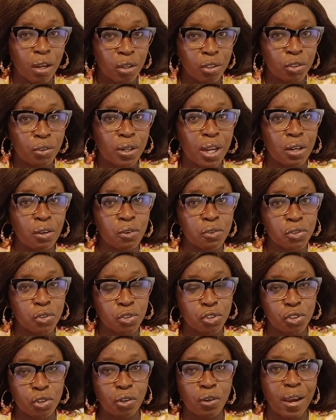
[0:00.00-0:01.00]
you can also
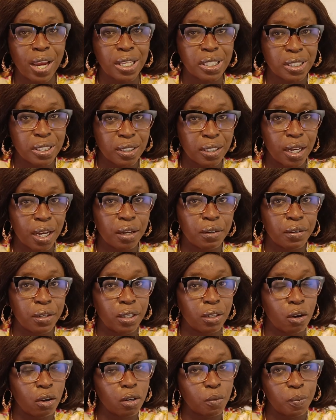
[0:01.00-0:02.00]
show your
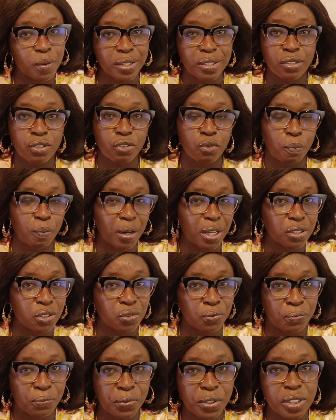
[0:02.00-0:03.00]
itinerary, all the places you plan
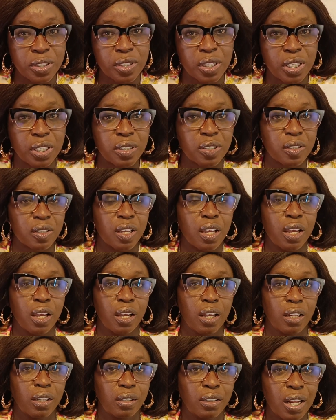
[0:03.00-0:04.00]
to visit,
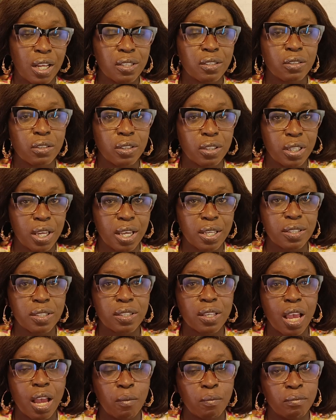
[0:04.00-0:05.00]
that
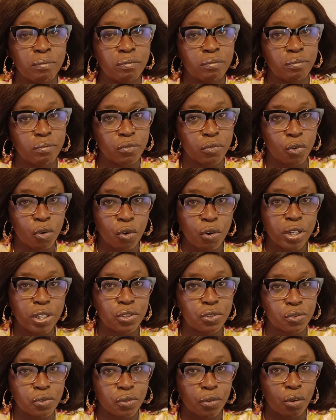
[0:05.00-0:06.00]
yes, I'm
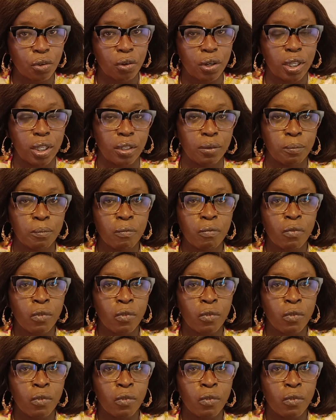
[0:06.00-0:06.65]
going to Turkey.